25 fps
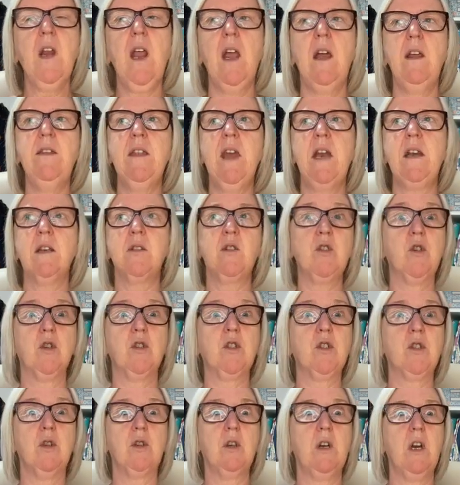And then I
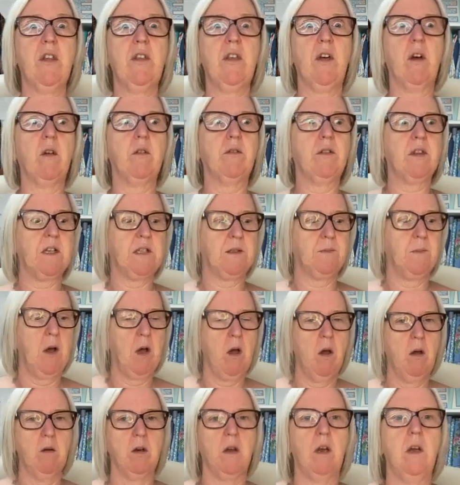just suddenly thought this
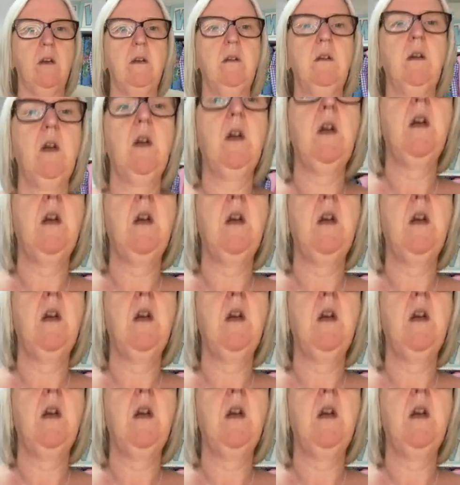morning,